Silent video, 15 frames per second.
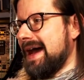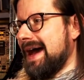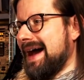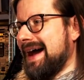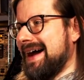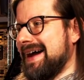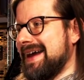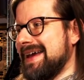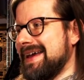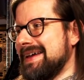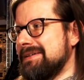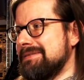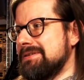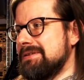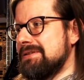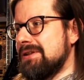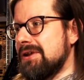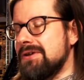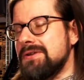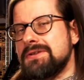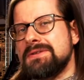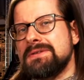I
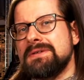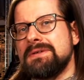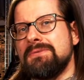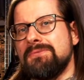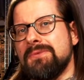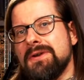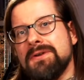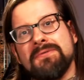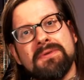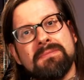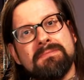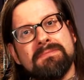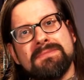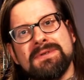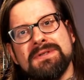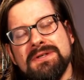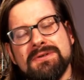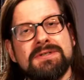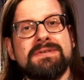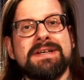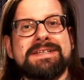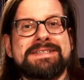learned one of the new
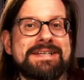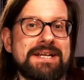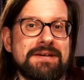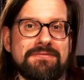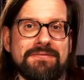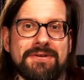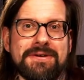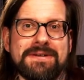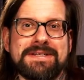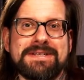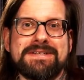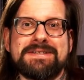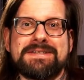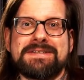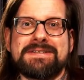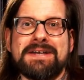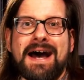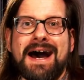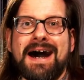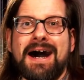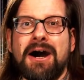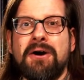tricks that I've learned is
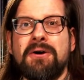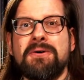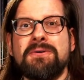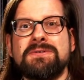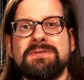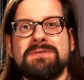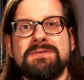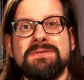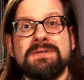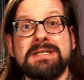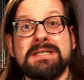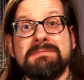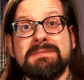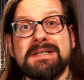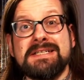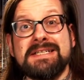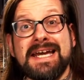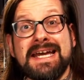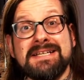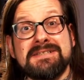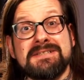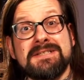how to
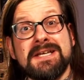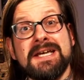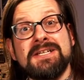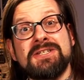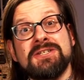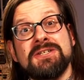gain stage